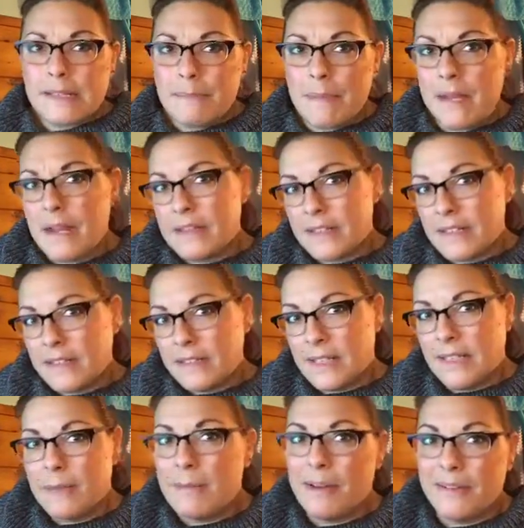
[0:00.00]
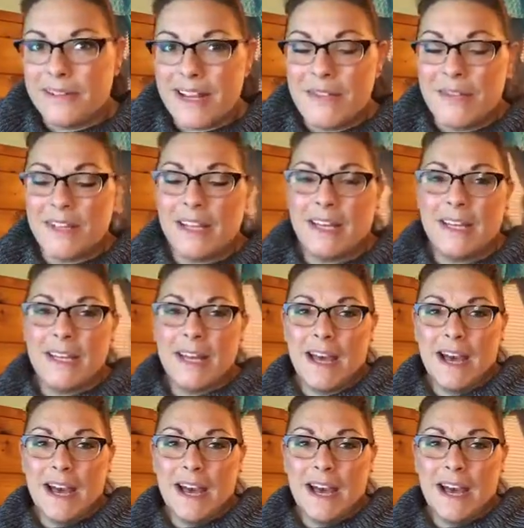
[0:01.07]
something else that I'll tell you about down the line